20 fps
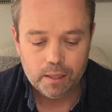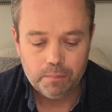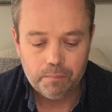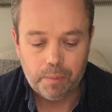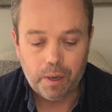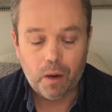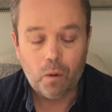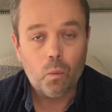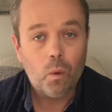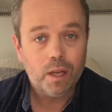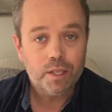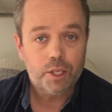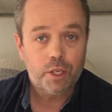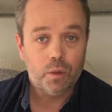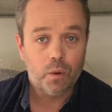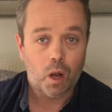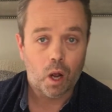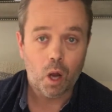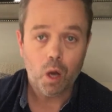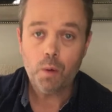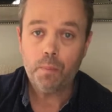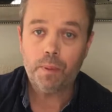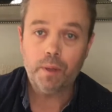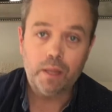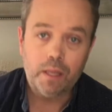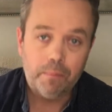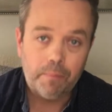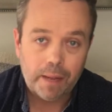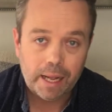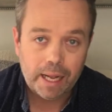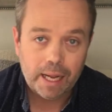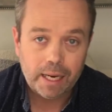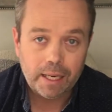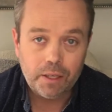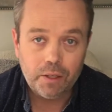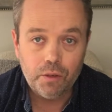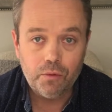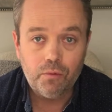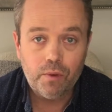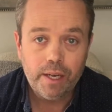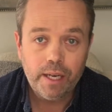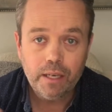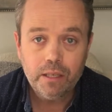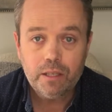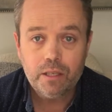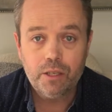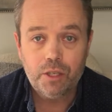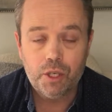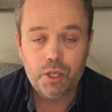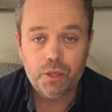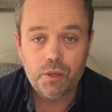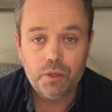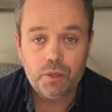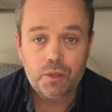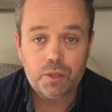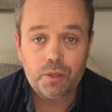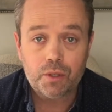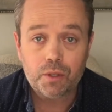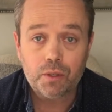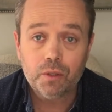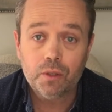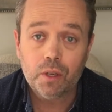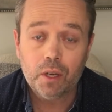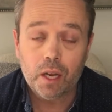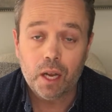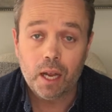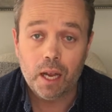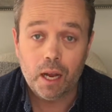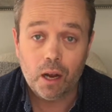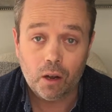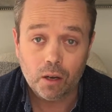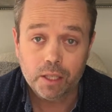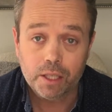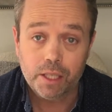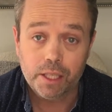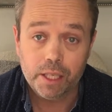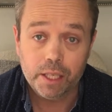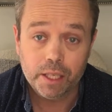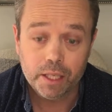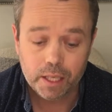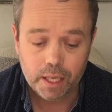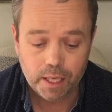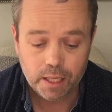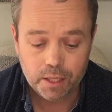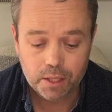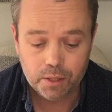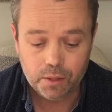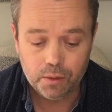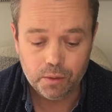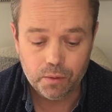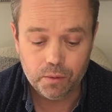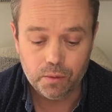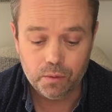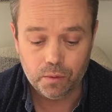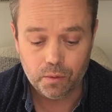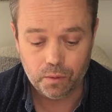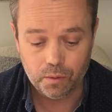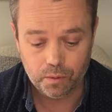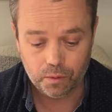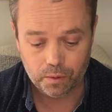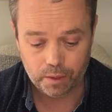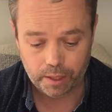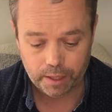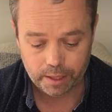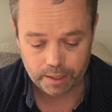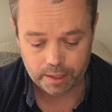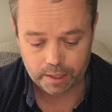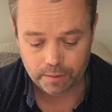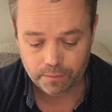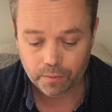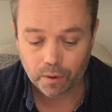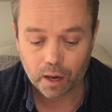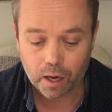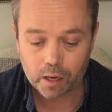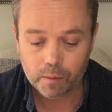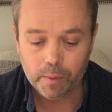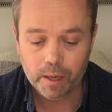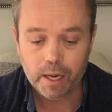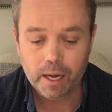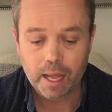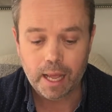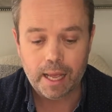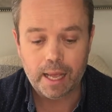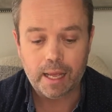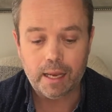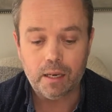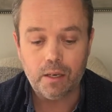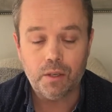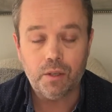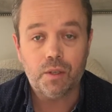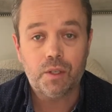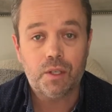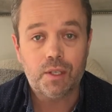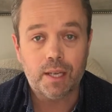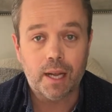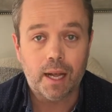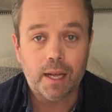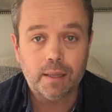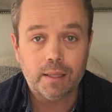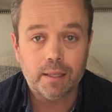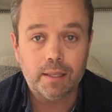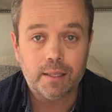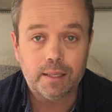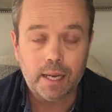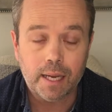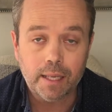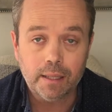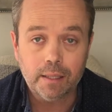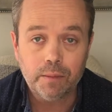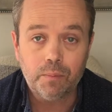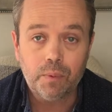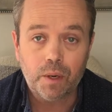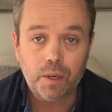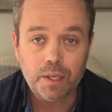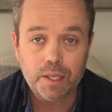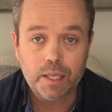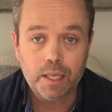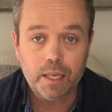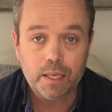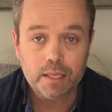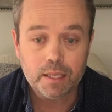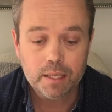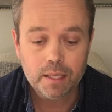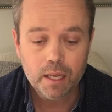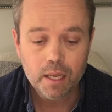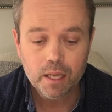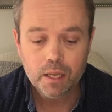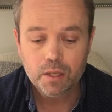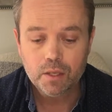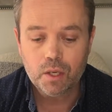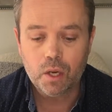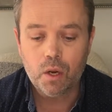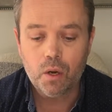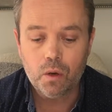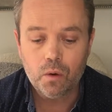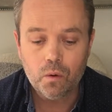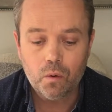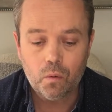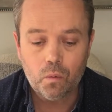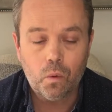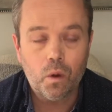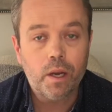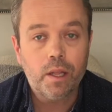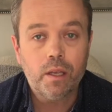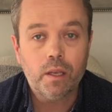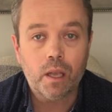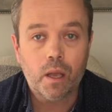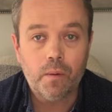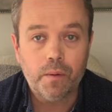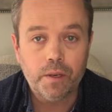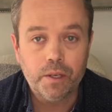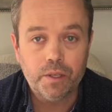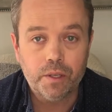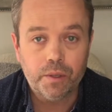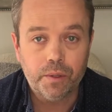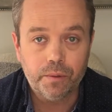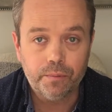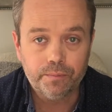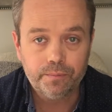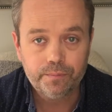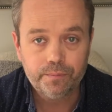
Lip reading: But once you open the bag, you reintroduce oxygen into its environment and you start the staling process. So what are you going to do?